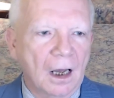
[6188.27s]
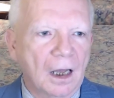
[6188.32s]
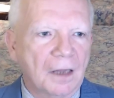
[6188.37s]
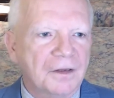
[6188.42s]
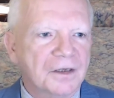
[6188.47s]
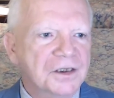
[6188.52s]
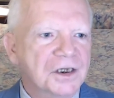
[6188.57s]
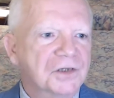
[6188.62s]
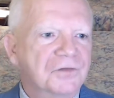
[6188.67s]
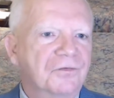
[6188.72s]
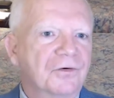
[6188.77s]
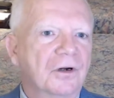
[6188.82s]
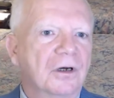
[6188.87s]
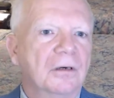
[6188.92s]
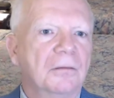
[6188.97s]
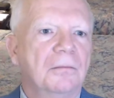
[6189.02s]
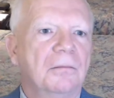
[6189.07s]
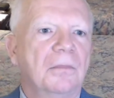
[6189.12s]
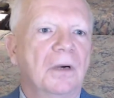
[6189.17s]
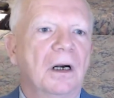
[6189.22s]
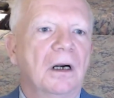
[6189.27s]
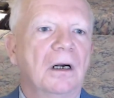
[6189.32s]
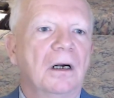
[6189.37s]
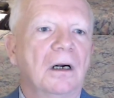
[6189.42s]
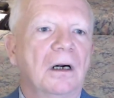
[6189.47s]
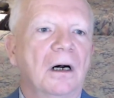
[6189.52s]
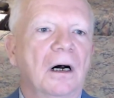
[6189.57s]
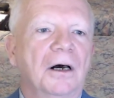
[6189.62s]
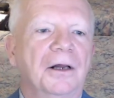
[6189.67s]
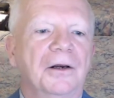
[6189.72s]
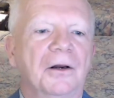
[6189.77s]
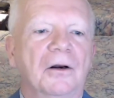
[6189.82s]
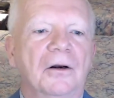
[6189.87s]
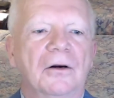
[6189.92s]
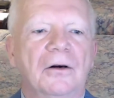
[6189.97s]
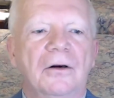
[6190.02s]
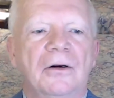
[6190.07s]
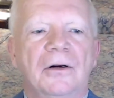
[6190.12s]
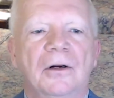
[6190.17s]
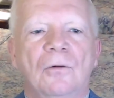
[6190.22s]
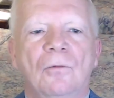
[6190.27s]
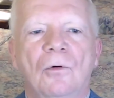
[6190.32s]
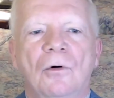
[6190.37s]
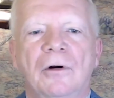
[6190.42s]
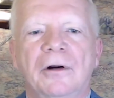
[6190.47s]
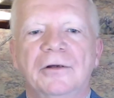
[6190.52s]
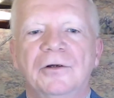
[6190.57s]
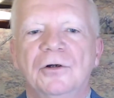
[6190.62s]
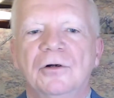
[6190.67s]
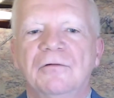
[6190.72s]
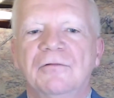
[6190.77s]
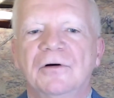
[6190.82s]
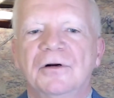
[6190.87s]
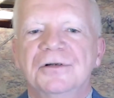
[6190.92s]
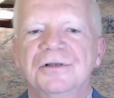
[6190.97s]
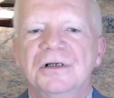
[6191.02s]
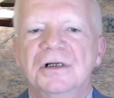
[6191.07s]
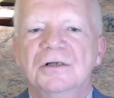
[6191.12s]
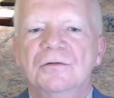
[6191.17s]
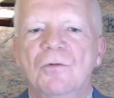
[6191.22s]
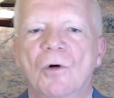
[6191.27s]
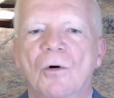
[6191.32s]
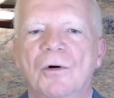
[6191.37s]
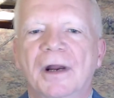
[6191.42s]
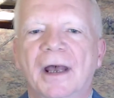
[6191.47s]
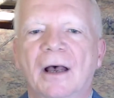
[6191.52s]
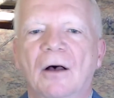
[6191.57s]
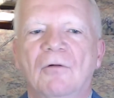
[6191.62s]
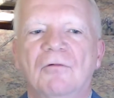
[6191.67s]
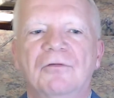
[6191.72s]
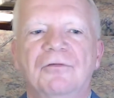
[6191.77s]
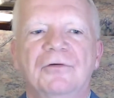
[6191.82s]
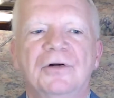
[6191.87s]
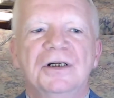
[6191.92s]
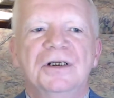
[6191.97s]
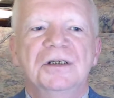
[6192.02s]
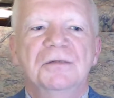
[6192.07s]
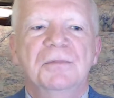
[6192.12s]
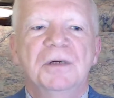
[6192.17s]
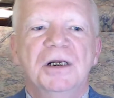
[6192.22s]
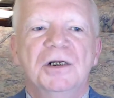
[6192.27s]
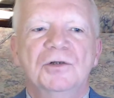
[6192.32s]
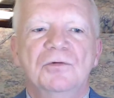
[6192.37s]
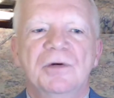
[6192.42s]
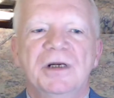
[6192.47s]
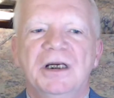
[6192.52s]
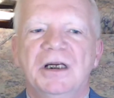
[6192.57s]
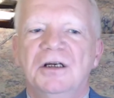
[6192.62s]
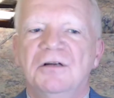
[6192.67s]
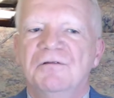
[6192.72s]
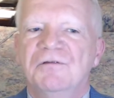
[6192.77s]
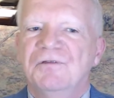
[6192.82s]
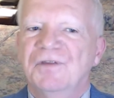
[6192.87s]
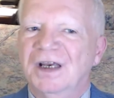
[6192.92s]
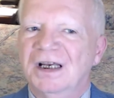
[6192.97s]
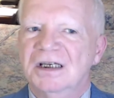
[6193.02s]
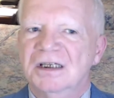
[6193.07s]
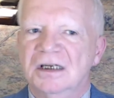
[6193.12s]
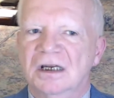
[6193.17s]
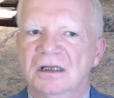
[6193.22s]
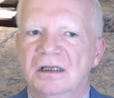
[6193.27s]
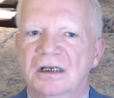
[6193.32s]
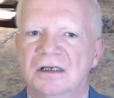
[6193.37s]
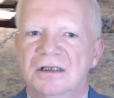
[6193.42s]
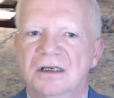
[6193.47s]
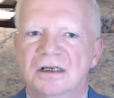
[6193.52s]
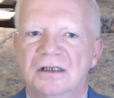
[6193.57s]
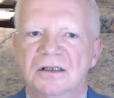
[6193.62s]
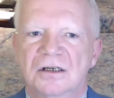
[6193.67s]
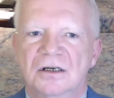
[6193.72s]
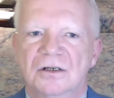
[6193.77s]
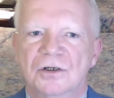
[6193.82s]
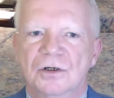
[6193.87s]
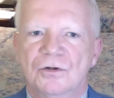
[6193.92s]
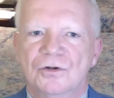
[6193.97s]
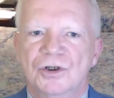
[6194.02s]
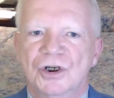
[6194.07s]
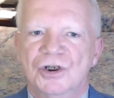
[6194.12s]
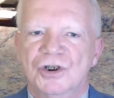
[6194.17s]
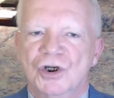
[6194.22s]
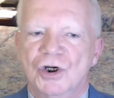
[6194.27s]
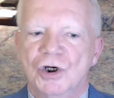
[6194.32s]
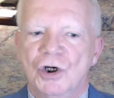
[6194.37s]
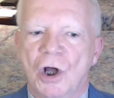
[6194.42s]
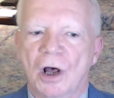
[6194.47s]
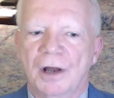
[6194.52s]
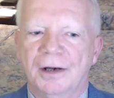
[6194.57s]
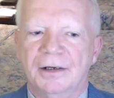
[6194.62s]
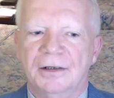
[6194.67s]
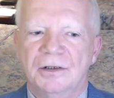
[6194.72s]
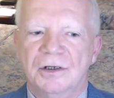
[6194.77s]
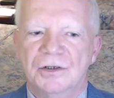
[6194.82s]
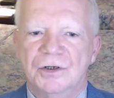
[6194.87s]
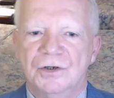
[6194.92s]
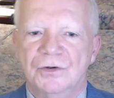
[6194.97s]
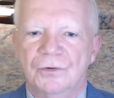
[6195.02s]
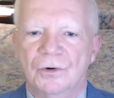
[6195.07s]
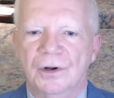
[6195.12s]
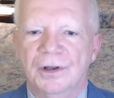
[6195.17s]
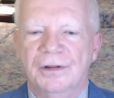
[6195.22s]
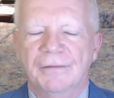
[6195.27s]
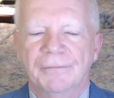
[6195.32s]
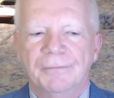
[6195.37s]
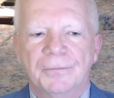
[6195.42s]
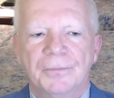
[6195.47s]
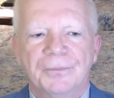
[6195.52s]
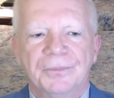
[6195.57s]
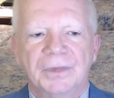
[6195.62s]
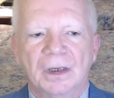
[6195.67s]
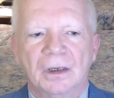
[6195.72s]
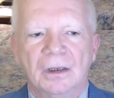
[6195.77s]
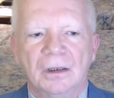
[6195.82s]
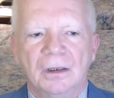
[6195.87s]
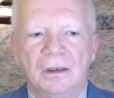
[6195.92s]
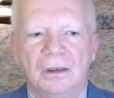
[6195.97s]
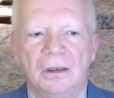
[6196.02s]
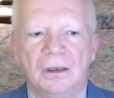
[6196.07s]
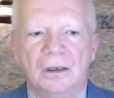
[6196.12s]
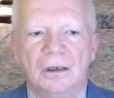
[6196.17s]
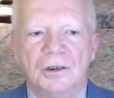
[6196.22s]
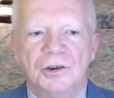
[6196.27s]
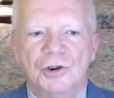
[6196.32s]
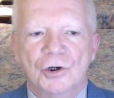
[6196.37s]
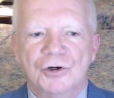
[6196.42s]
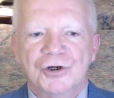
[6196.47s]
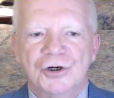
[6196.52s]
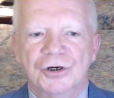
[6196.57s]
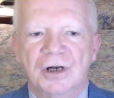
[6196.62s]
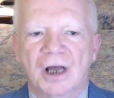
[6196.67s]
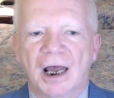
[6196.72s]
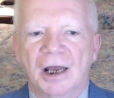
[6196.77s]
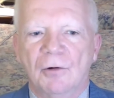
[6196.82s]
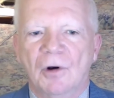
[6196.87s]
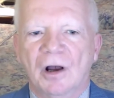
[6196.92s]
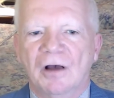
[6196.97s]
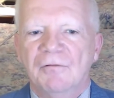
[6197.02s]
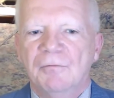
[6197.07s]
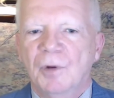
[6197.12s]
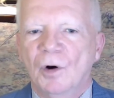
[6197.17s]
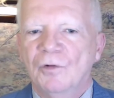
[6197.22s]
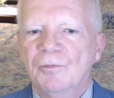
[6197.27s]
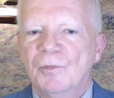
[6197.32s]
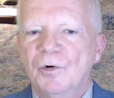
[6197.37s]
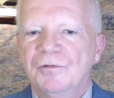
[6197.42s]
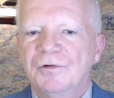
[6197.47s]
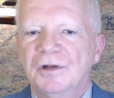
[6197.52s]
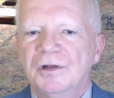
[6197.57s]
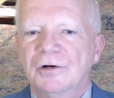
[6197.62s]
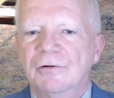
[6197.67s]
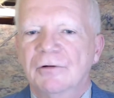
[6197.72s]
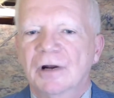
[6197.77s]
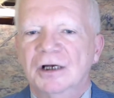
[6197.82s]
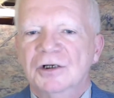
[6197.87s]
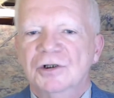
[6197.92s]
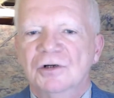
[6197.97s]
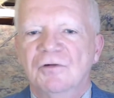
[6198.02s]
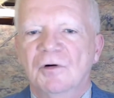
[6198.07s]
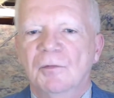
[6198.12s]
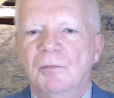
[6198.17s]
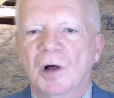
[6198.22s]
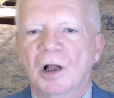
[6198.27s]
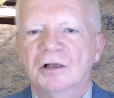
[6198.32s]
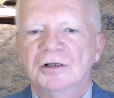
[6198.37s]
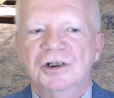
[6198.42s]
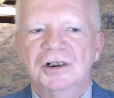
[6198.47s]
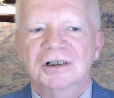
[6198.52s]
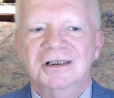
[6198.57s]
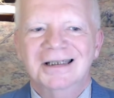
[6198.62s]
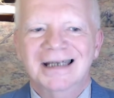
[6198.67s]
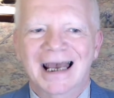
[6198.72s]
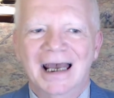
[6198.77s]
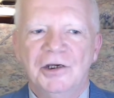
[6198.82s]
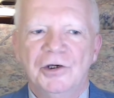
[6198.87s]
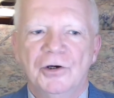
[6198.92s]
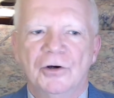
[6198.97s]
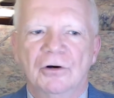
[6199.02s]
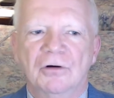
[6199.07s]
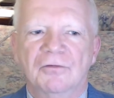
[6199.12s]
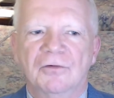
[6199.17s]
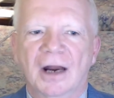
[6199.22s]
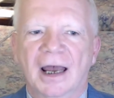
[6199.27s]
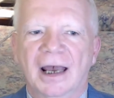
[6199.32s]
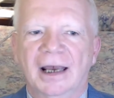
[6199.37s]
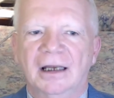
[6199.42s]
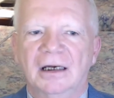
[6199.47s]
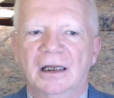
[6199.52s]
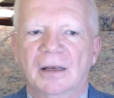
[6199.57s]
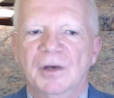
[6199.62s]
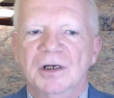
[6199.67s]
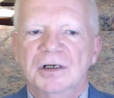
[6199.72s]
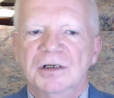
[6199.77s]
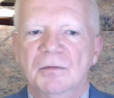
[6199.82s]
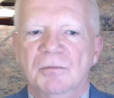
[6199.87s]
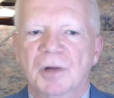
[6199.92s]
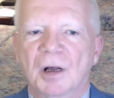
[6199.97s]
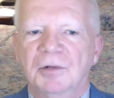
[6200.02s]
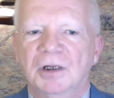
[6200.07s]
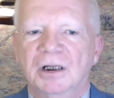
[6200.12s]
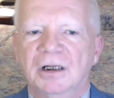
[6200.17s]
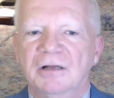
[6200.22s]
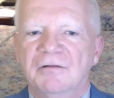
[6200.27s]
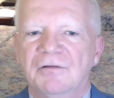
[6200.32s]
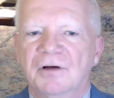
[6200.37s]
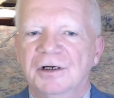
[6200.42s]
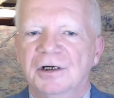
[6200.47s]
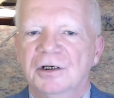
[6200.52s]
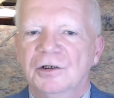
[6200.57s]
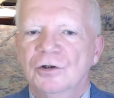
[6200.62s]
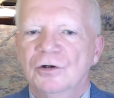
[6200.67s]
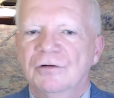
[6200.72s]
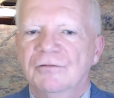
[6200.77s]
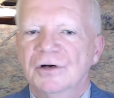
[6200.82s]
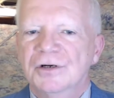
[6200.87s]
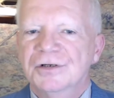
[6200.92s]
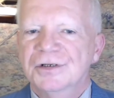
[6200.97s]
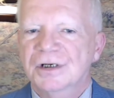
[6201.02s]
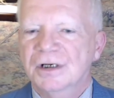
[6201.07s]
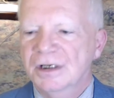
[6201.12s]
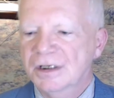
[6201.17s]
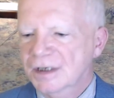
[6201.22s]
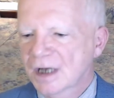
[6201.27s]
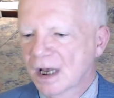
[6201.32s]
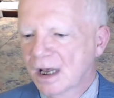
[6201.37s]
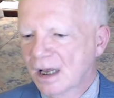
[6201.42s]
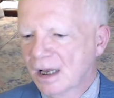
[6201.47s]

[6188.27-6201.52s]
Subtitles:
This is from Unheard. A war on universities won't help free speech. We need to fix these institutions, not destroy them. Georgia and Iowa have both moved in the direction of abolishing tenure for academics at publicly funded universities.